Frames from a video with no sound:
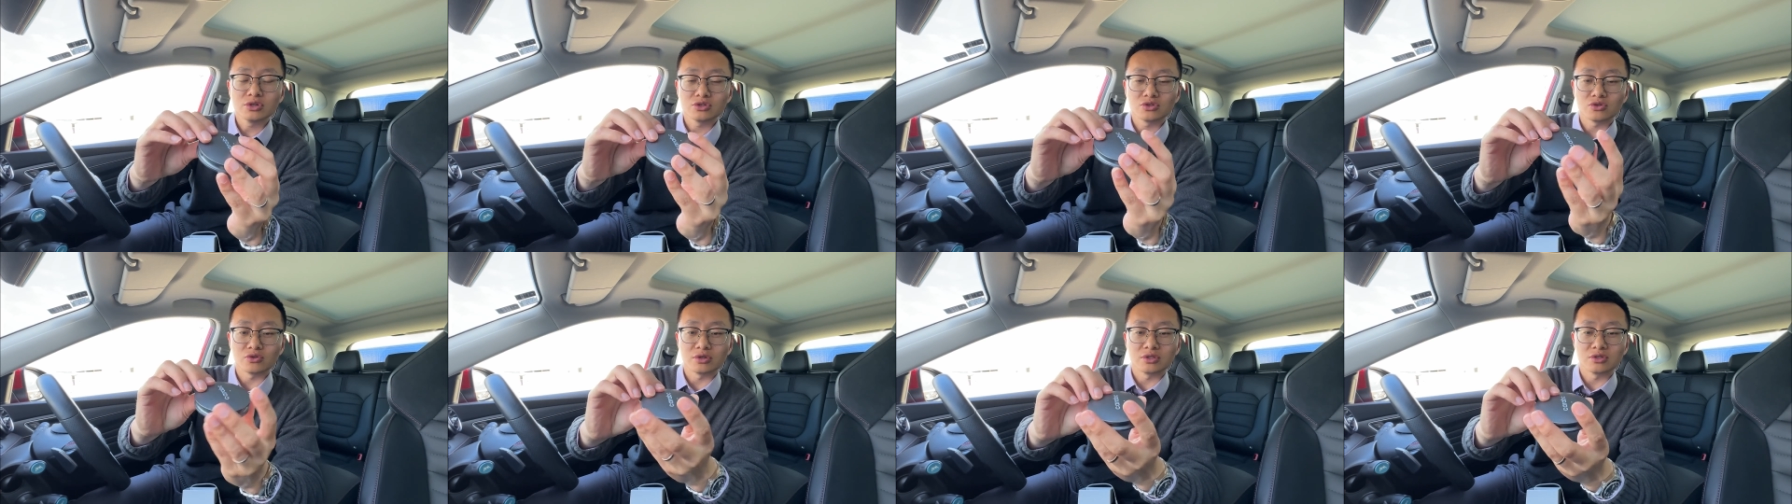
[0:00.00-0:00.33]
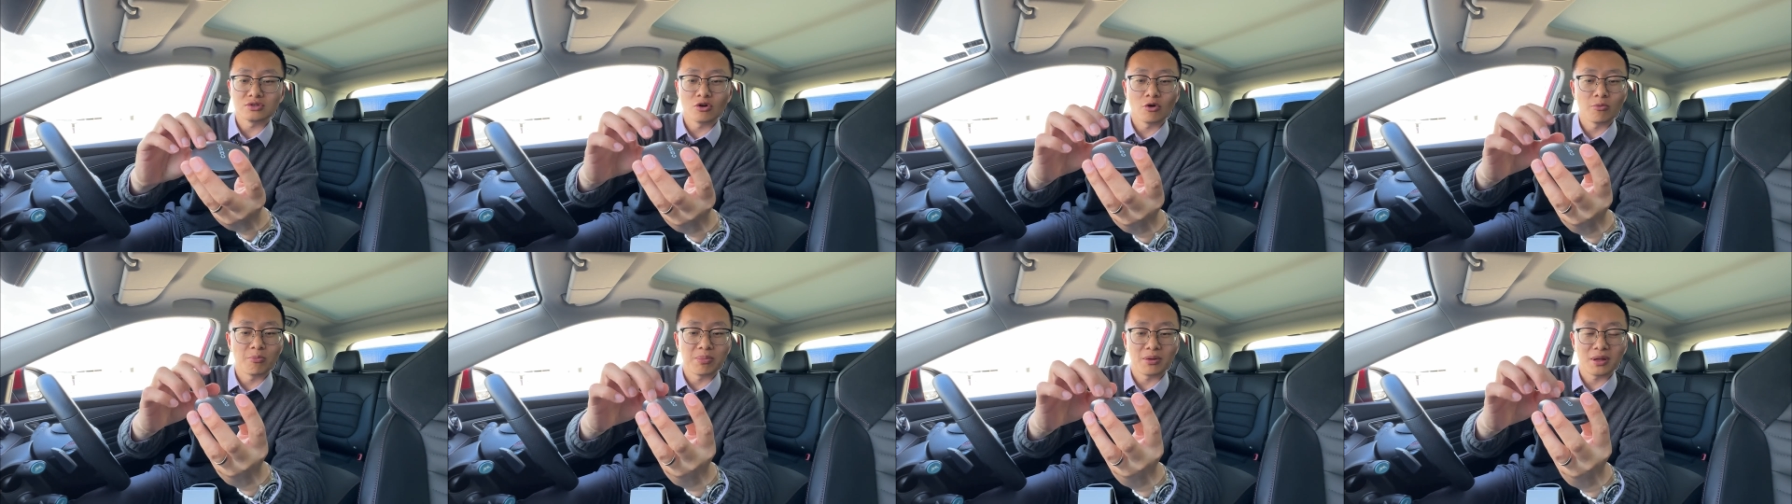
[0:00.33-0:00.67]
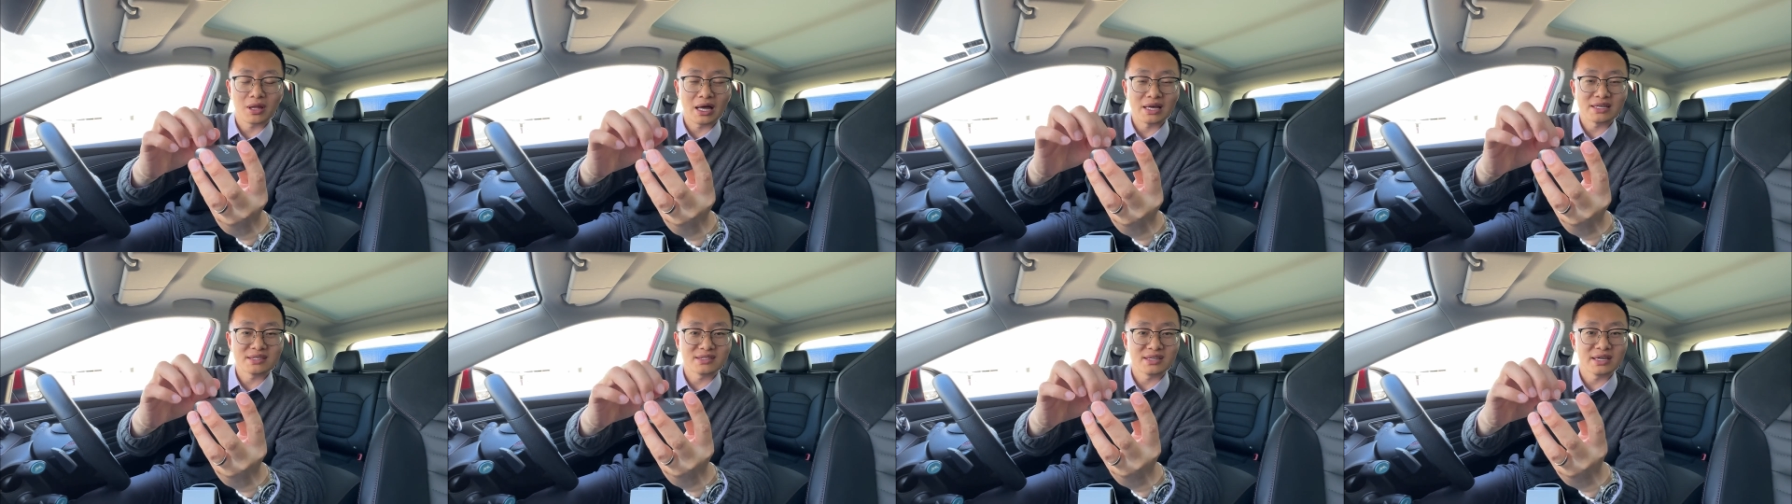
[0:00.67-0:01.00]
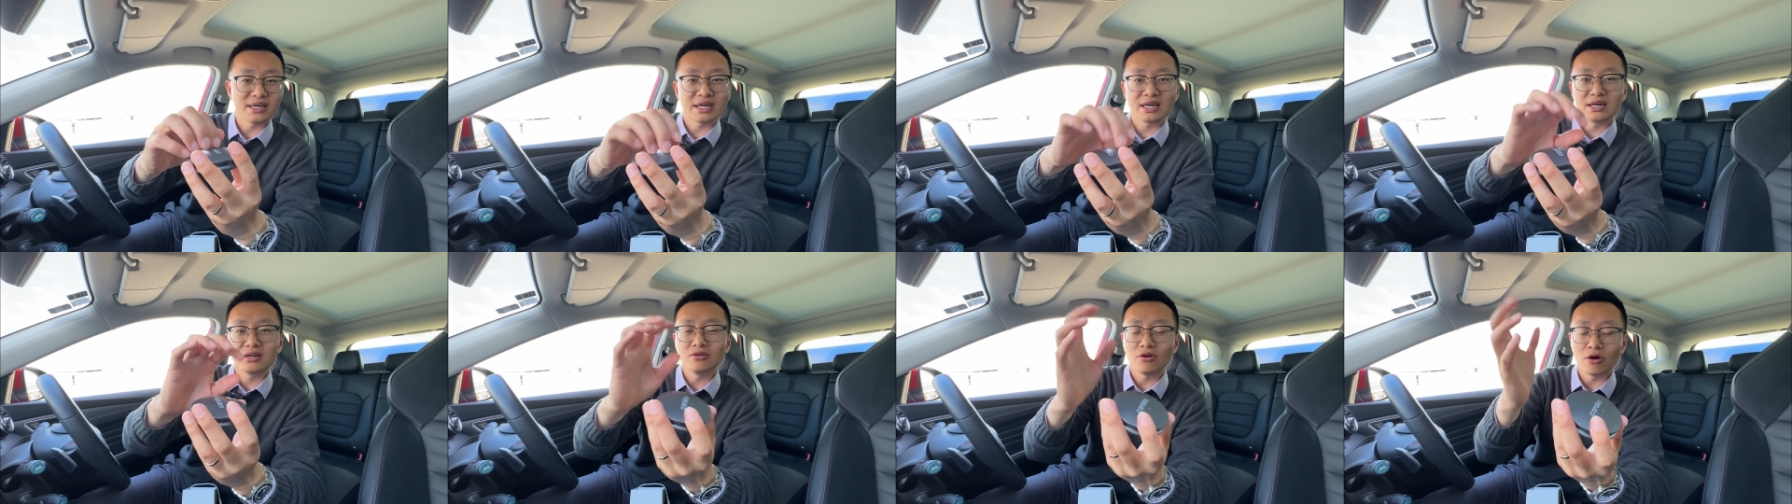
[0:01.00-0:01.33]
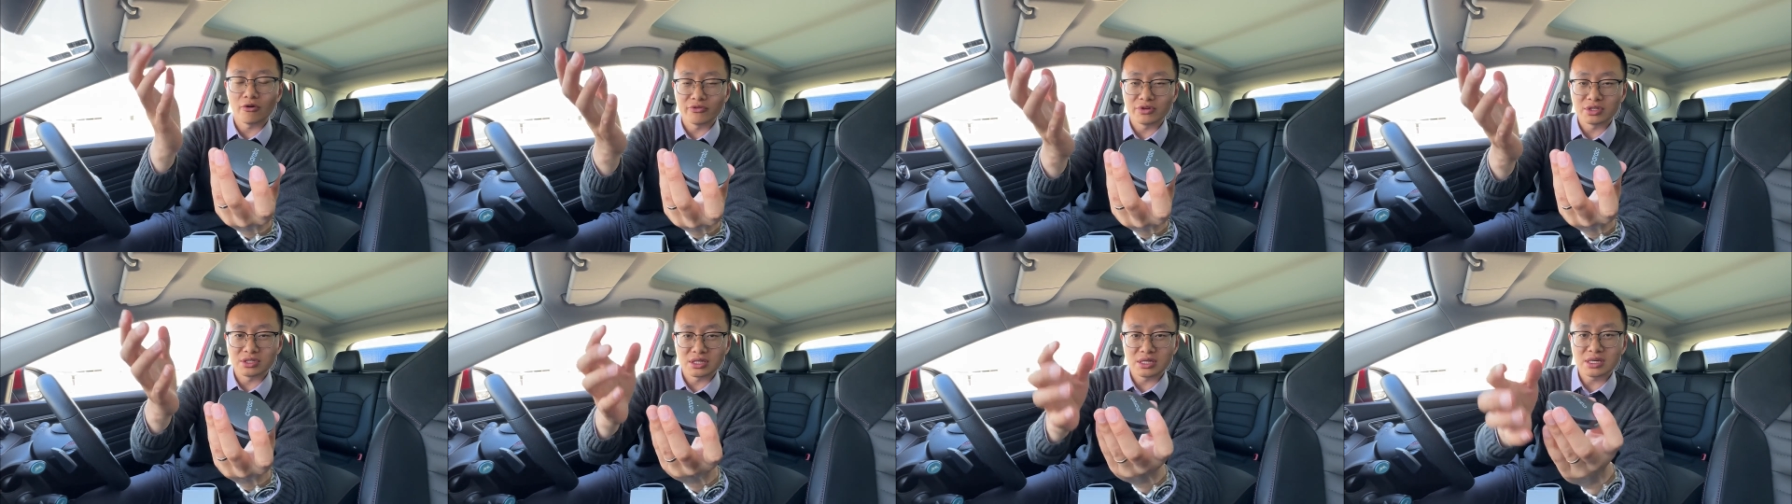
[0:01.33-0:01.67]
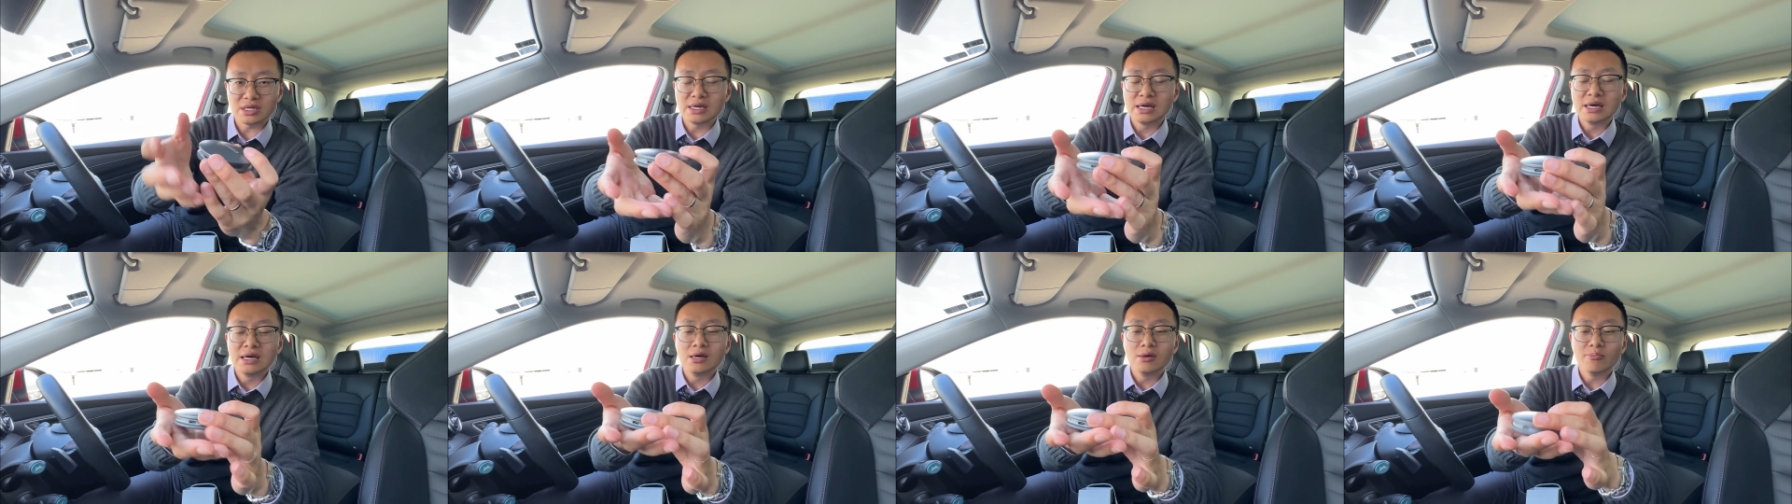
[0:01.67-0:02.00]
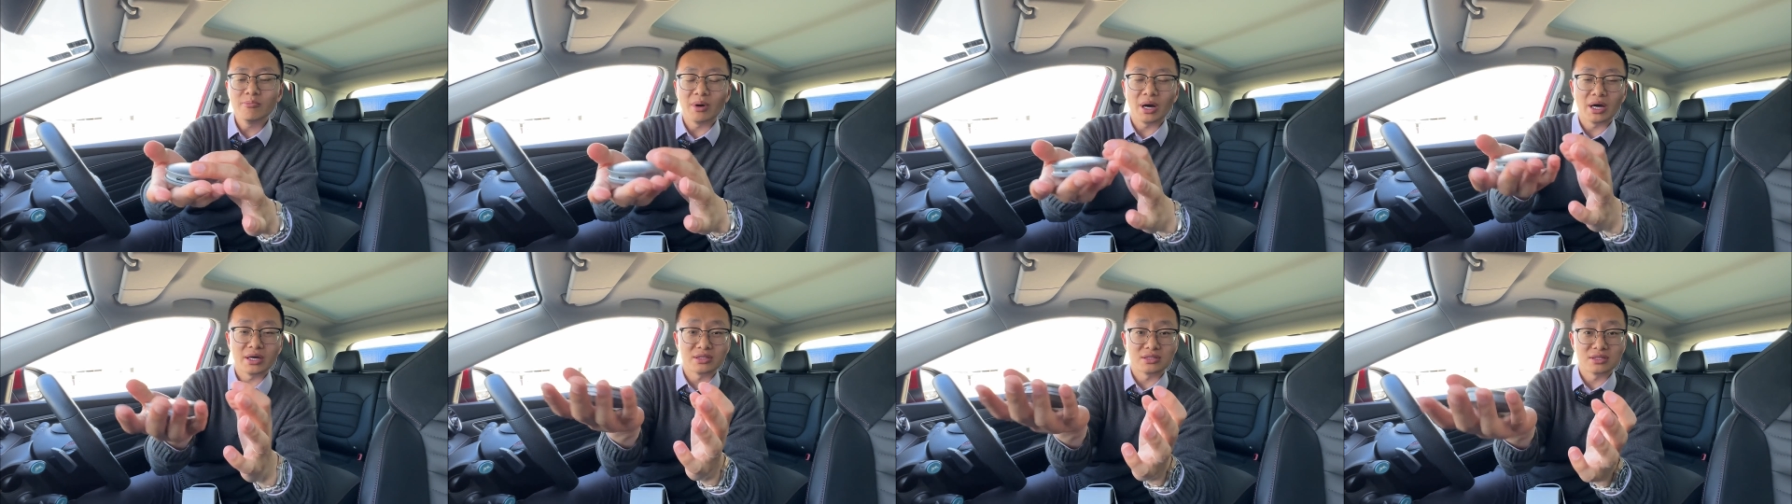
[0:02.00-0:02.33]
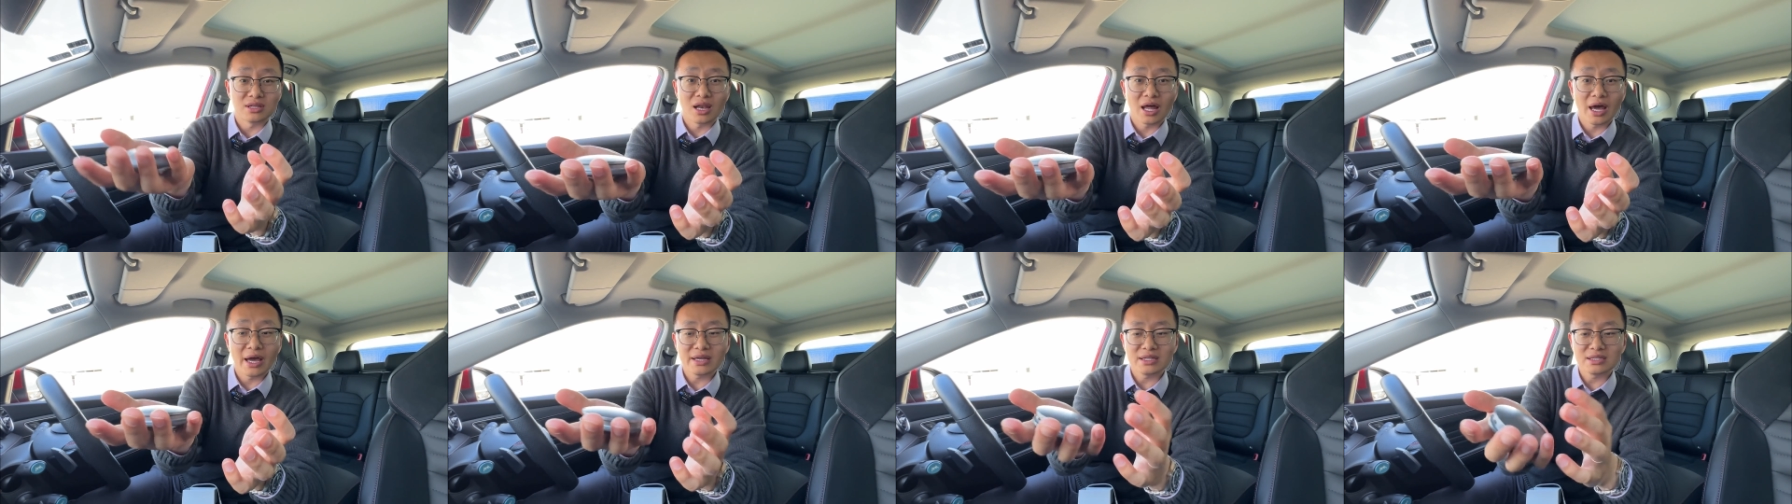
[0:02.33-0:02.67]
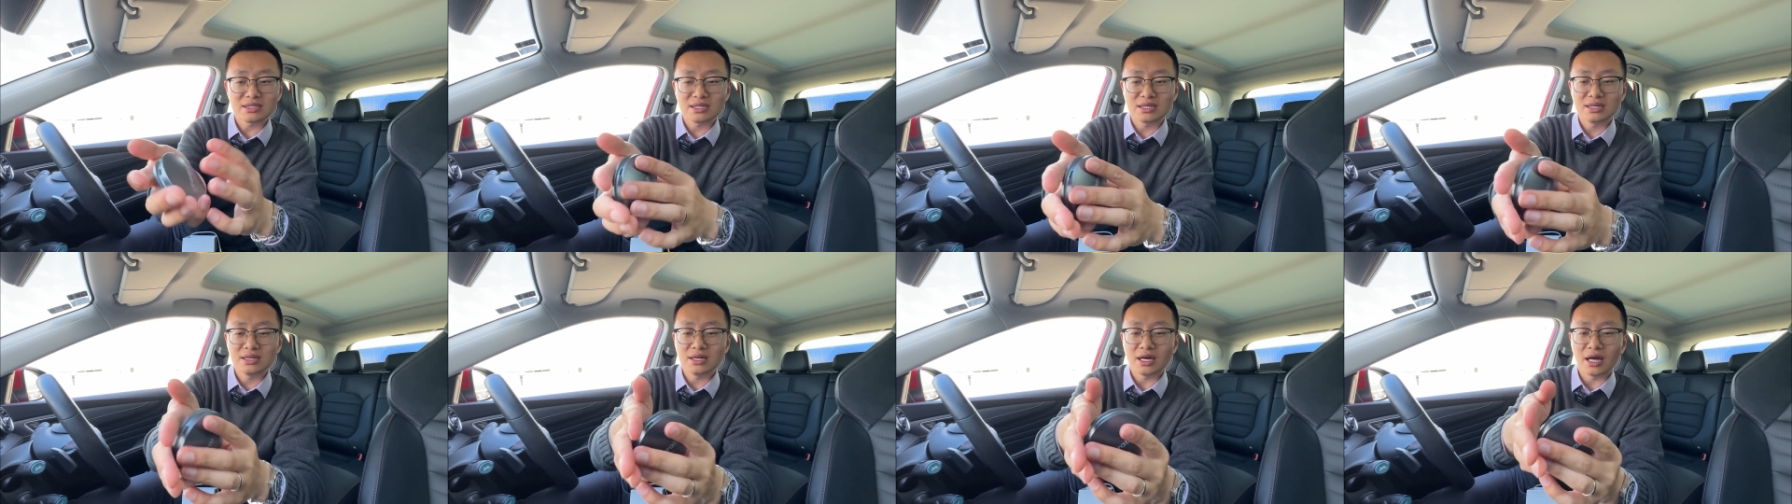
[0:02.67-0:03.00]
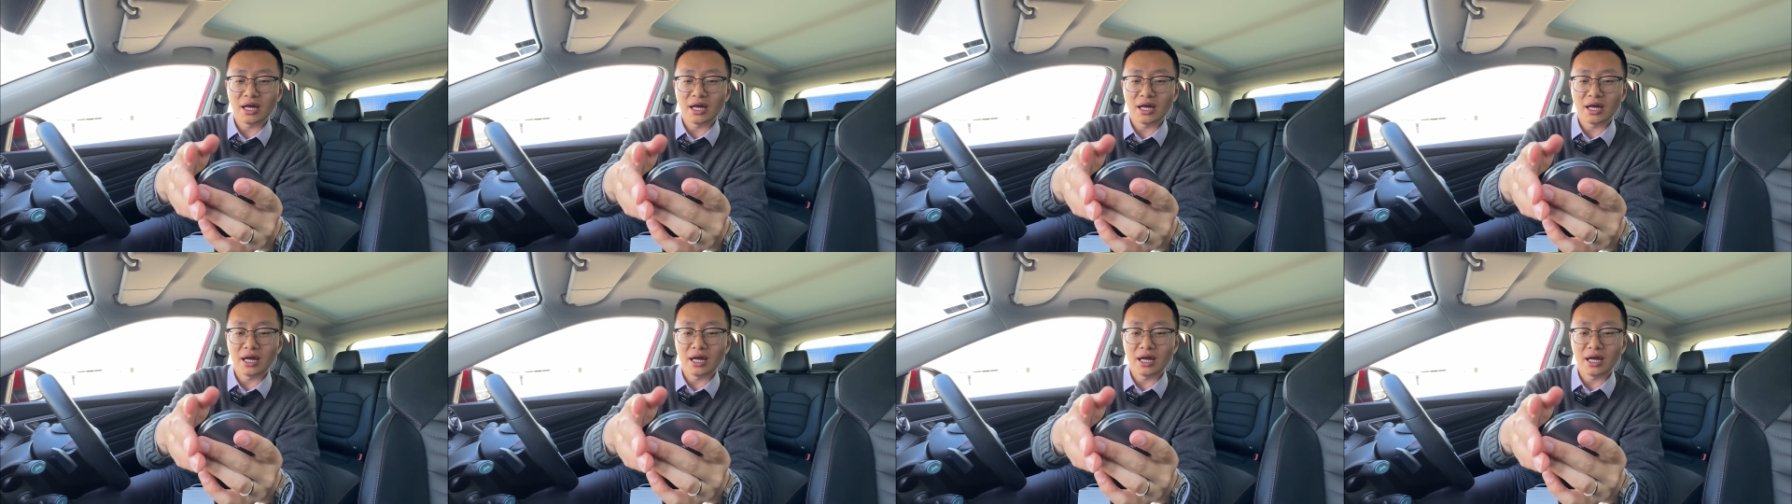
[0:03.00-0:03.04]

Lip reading: so it's all plastic, obviously, but it's light.